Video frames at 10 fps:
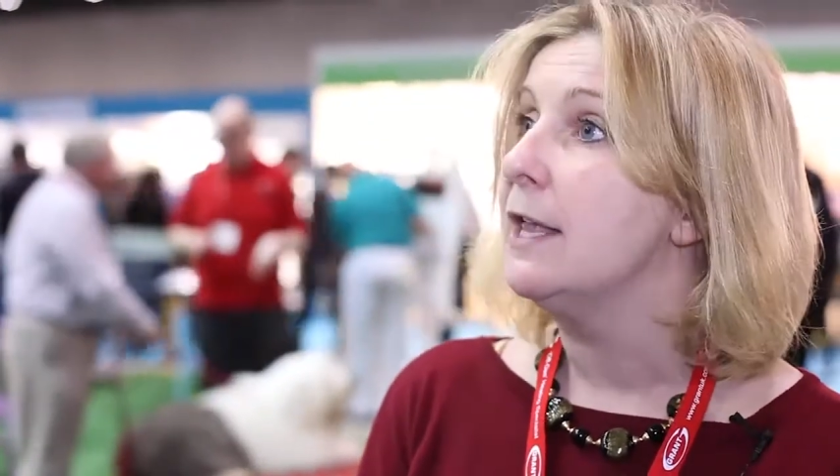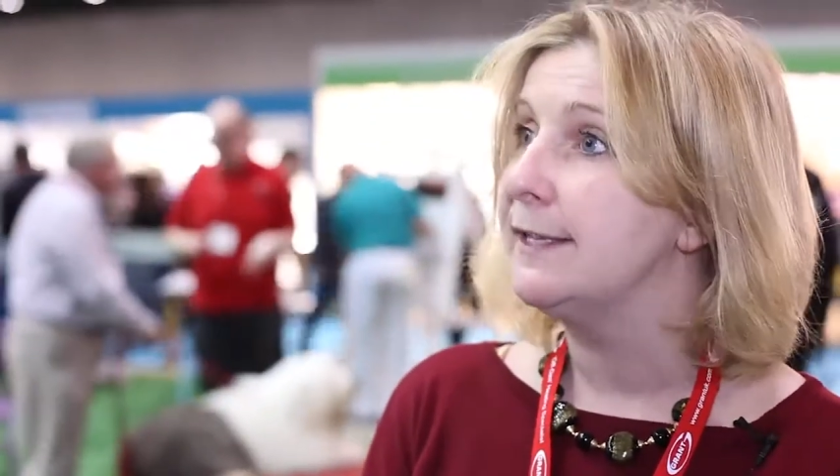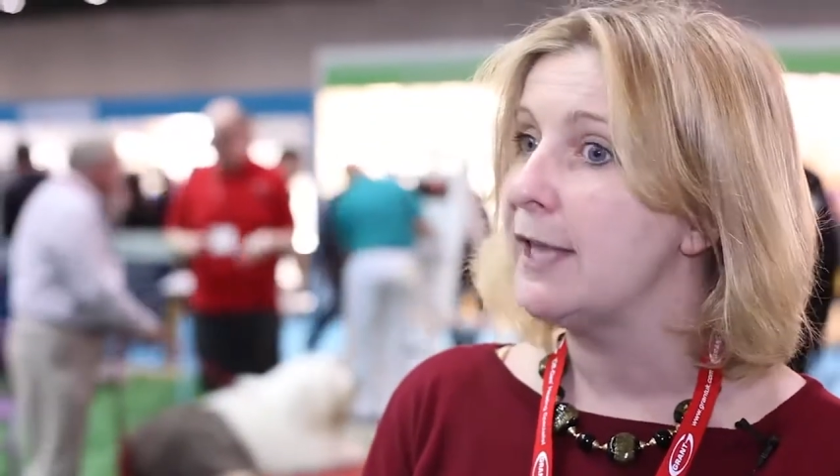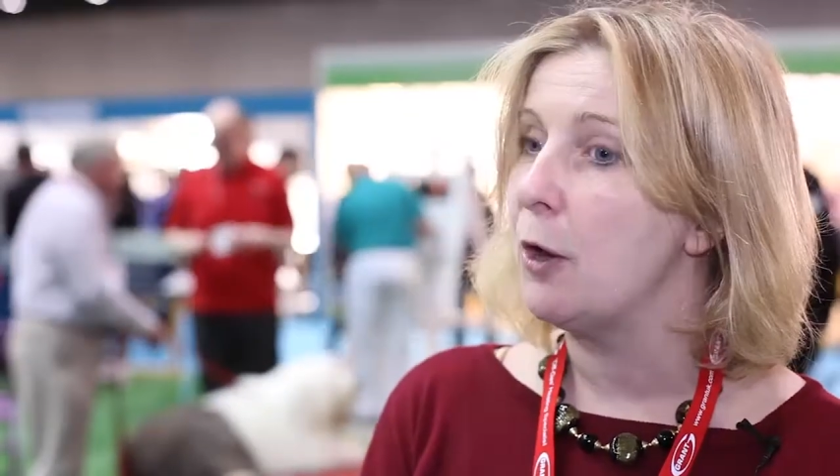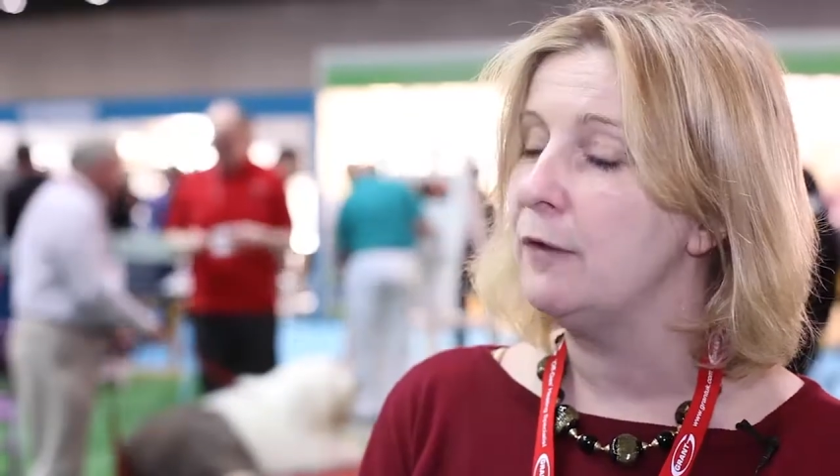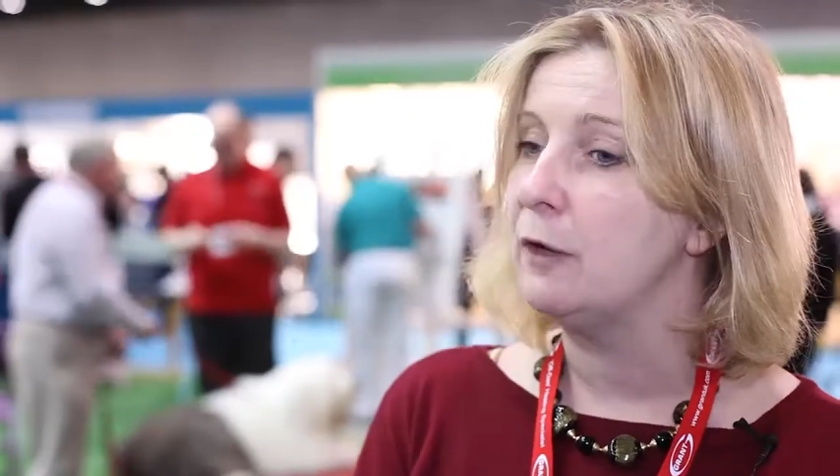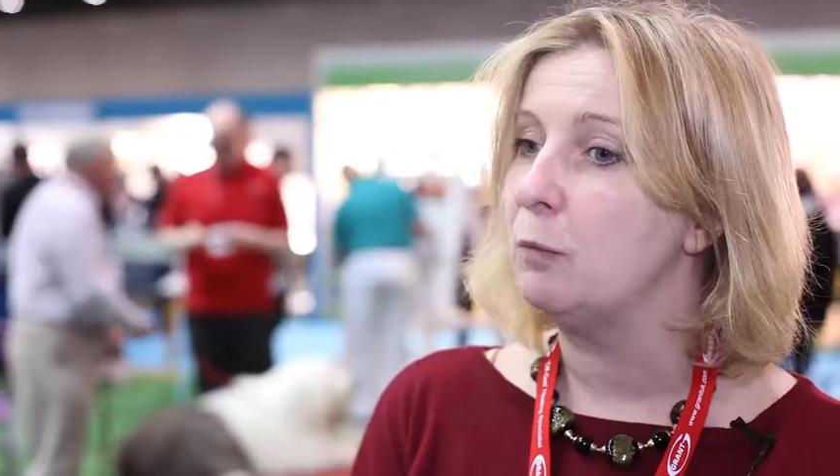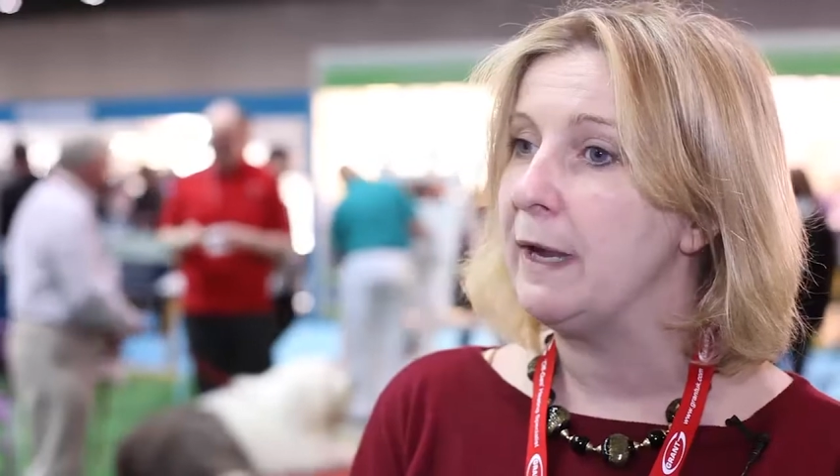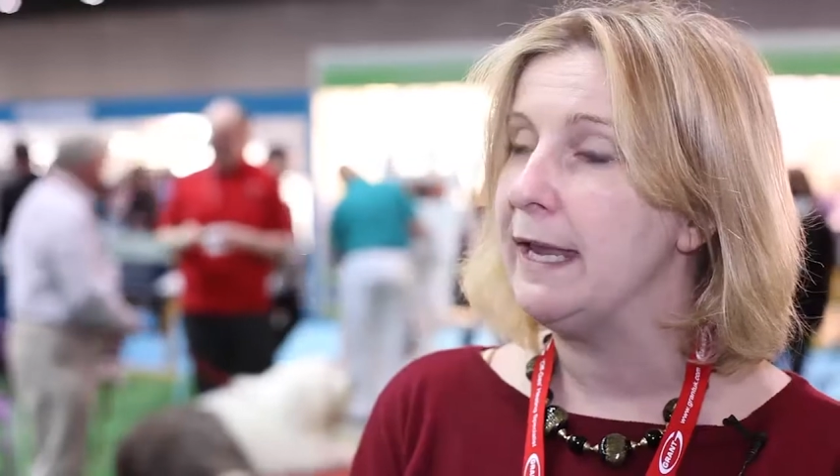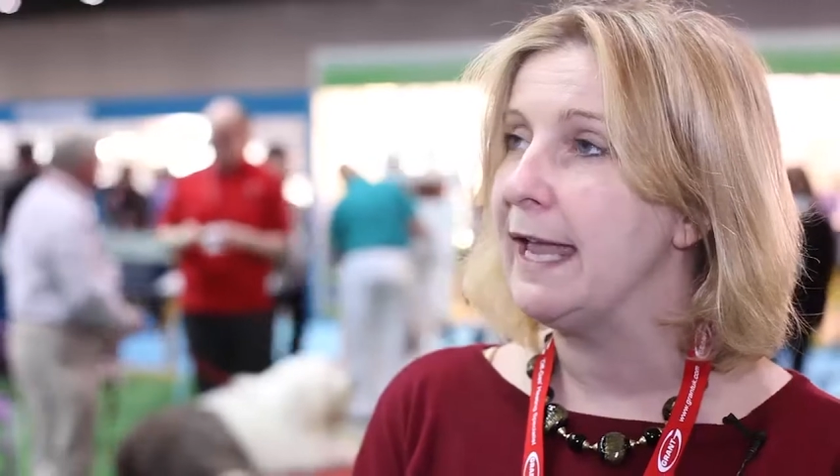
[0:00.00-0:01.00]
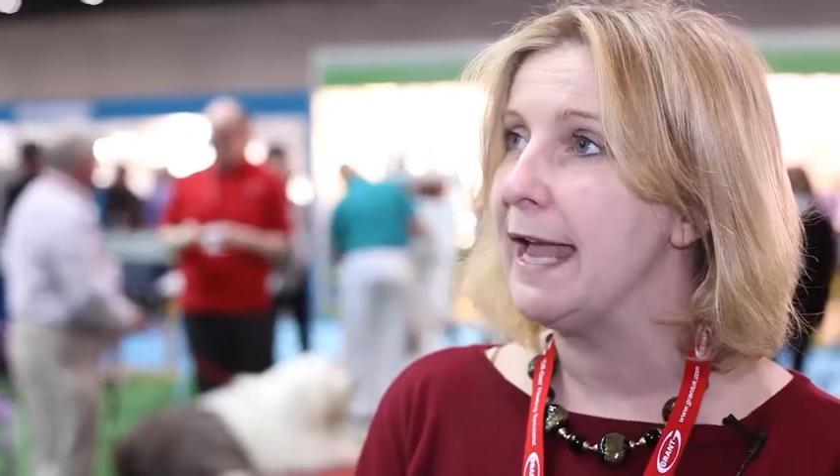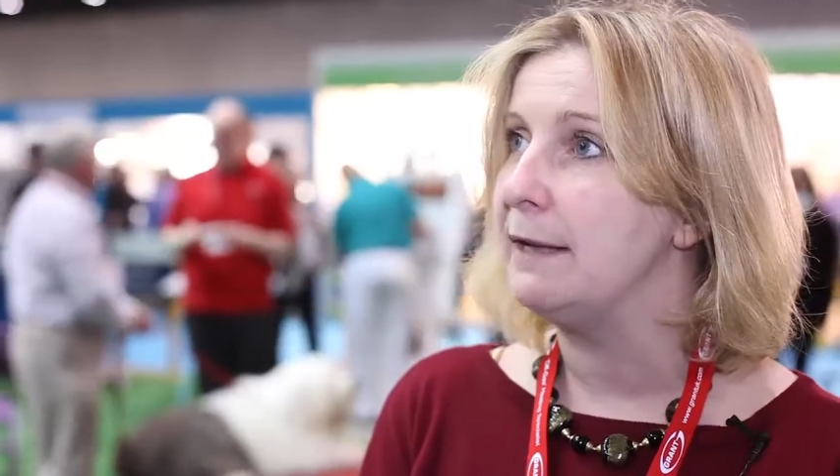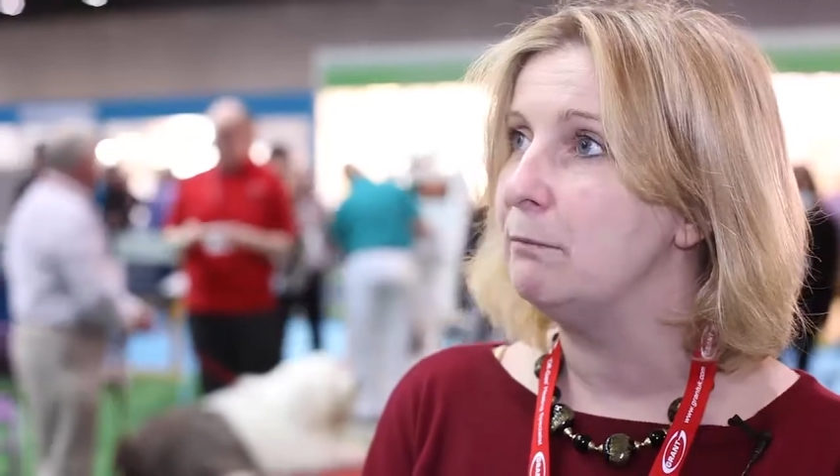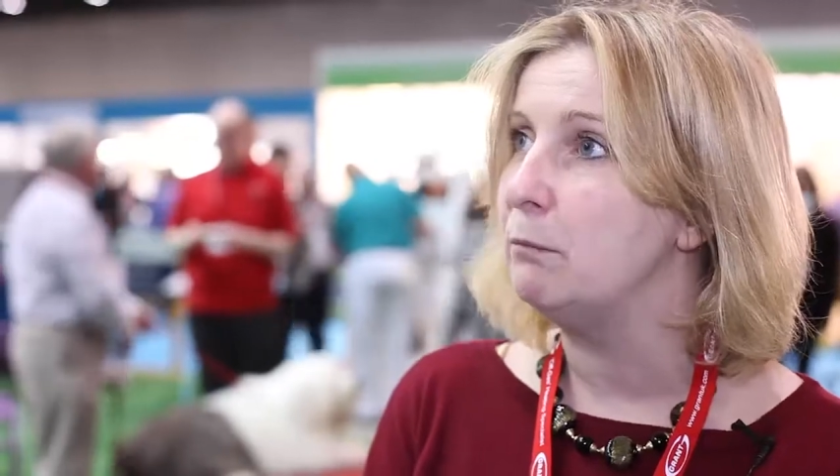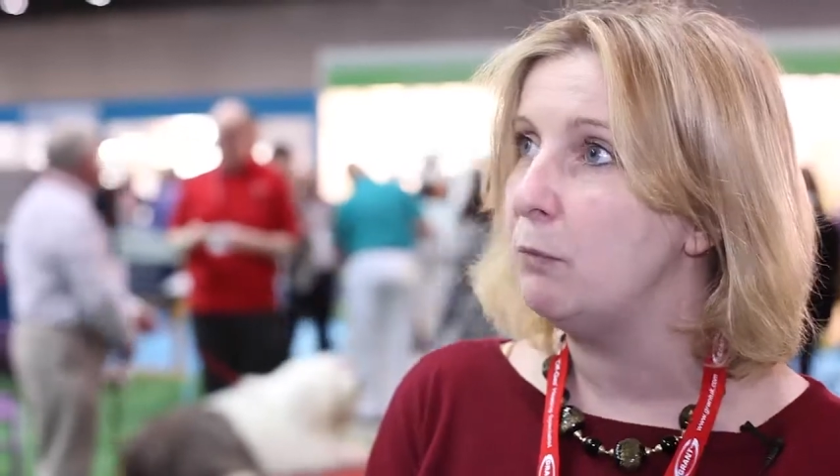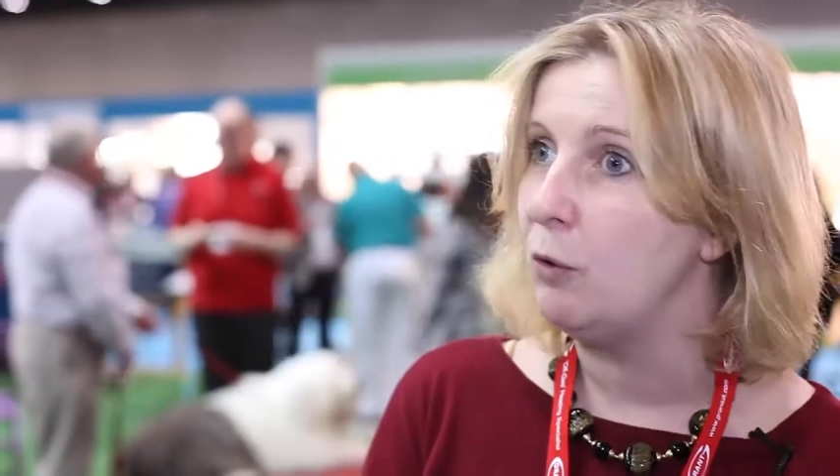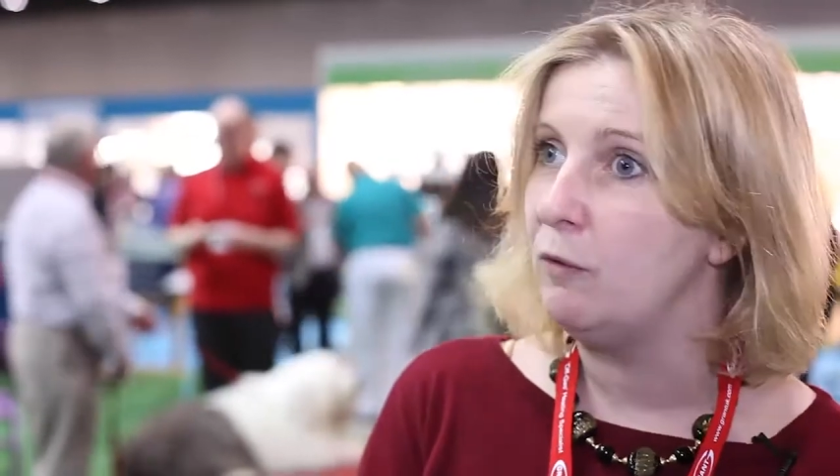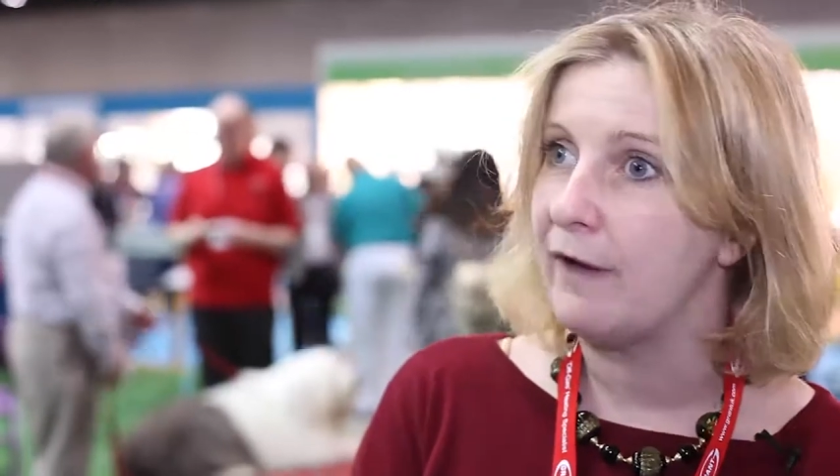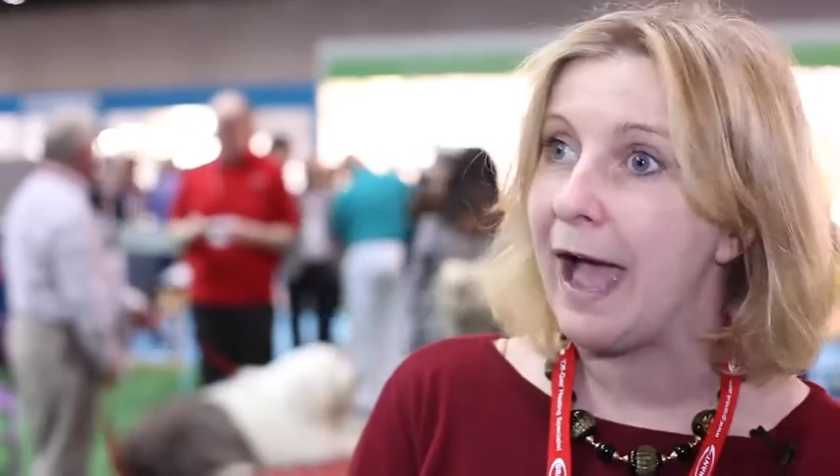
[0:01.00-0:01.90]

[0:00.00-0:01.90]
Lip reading: so that we can move